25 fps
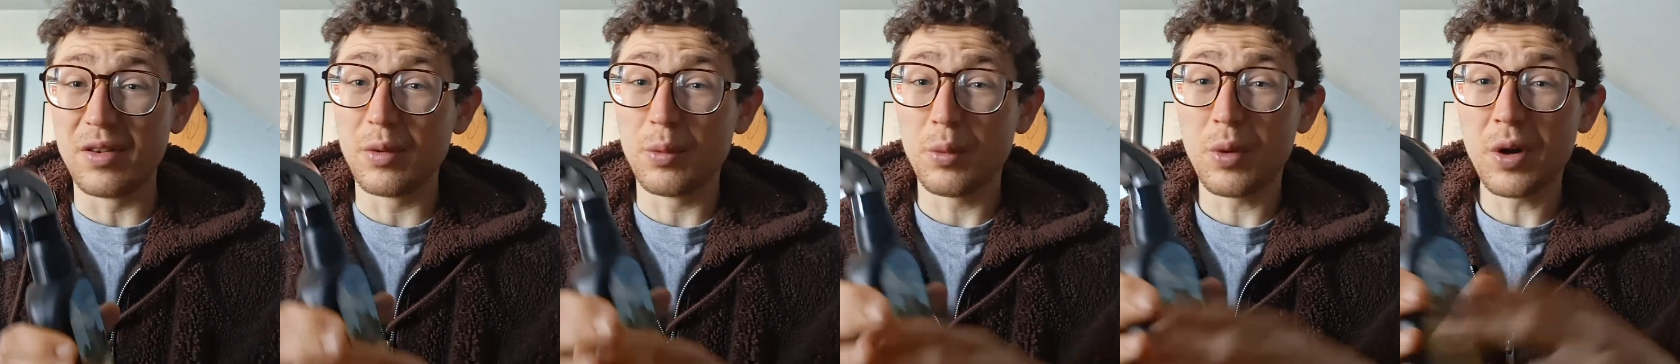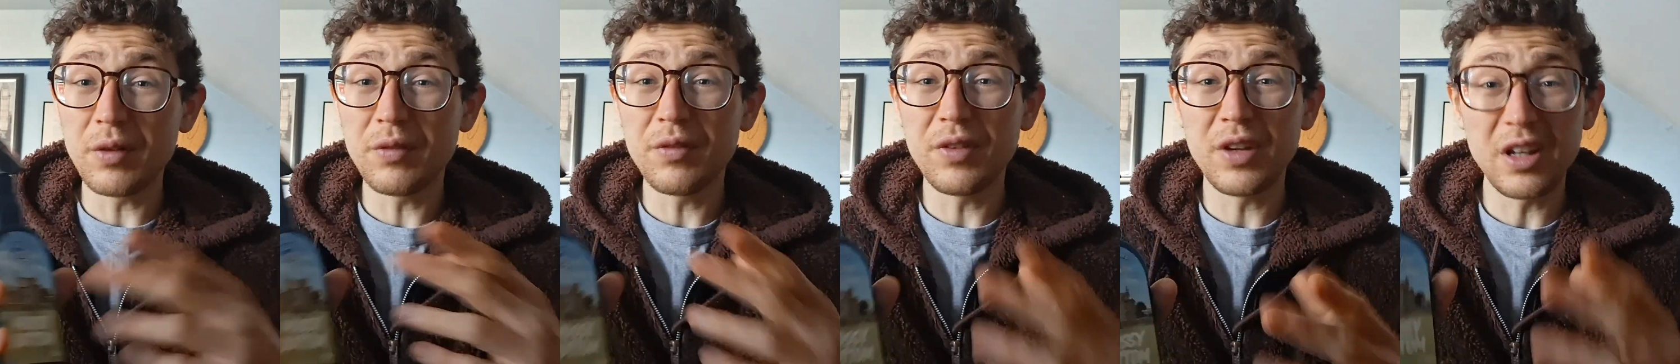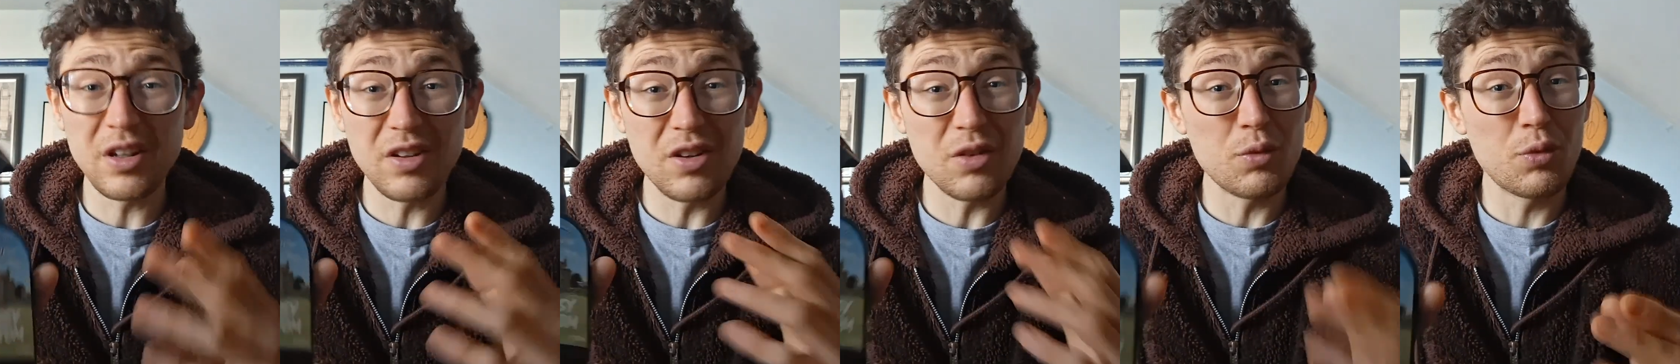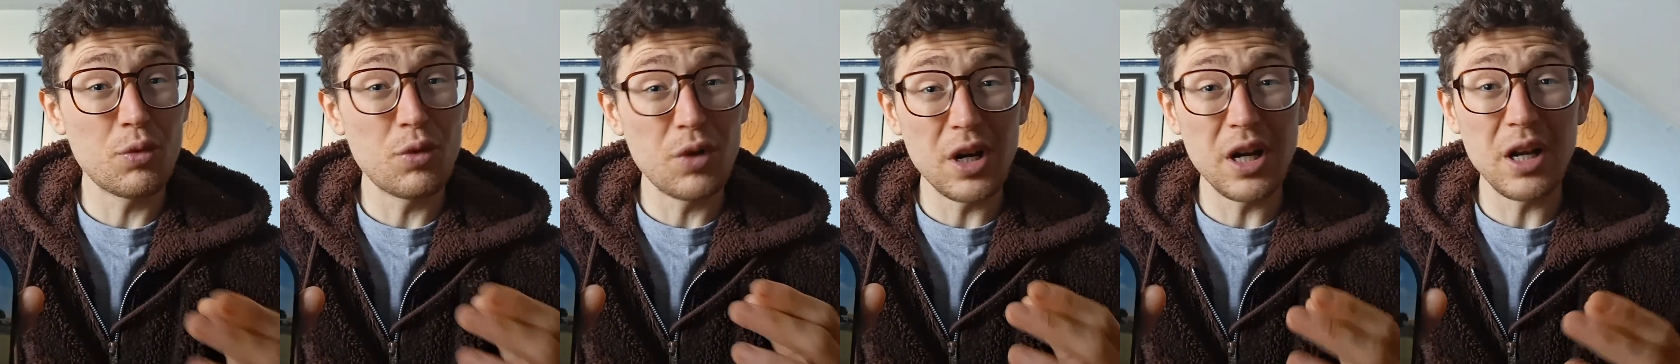The one thing it
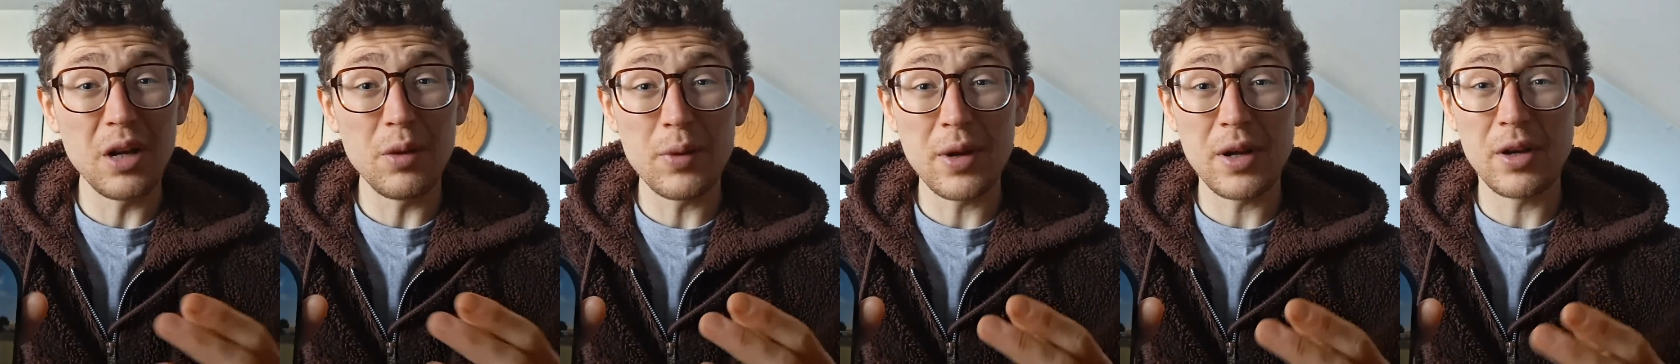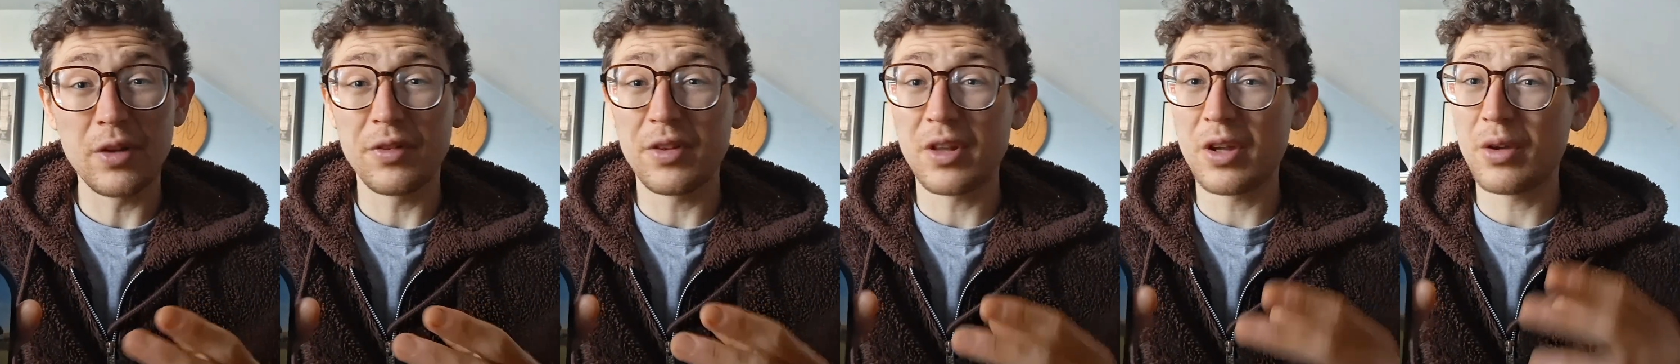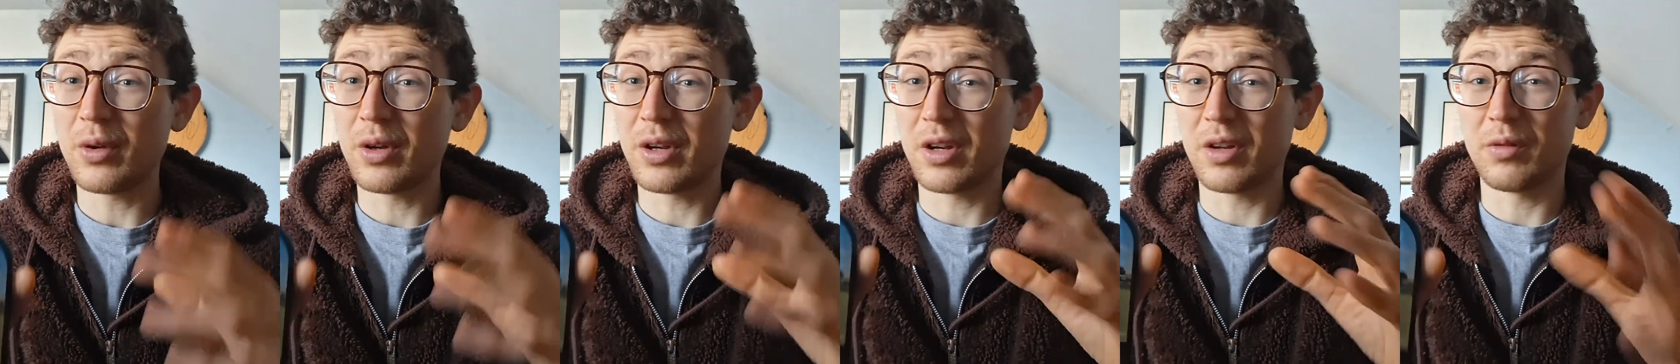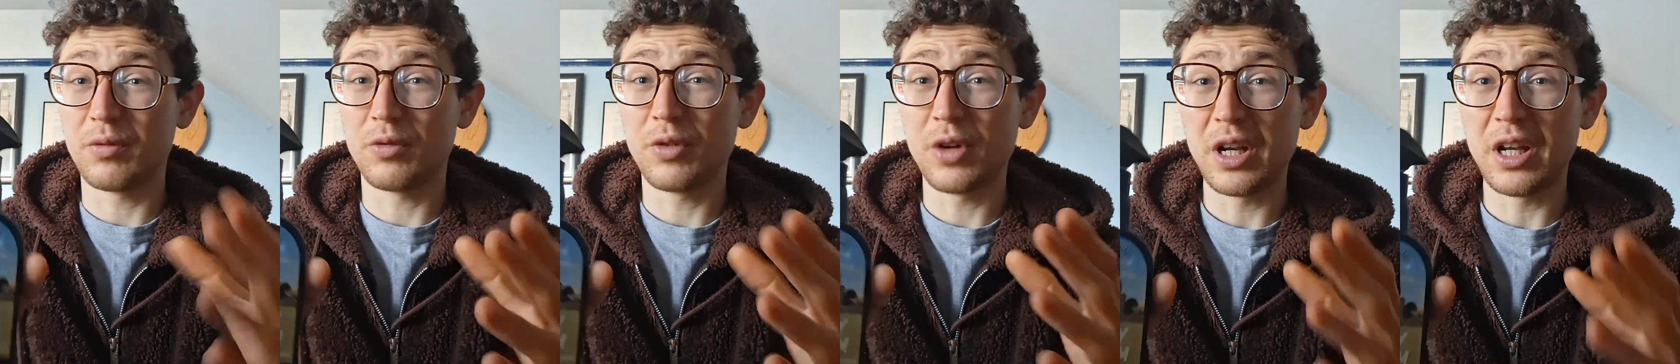did really well on, though, and
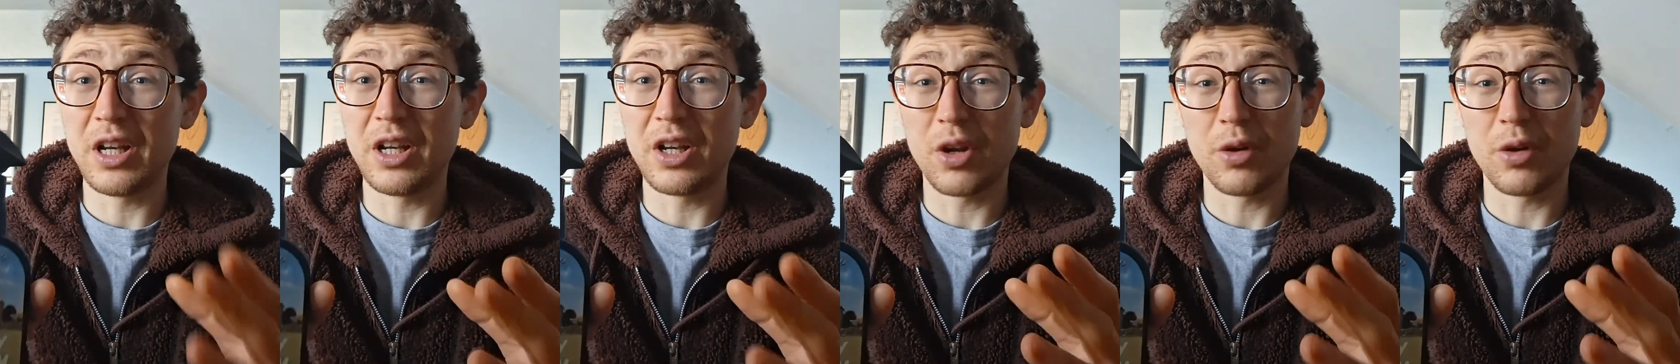I really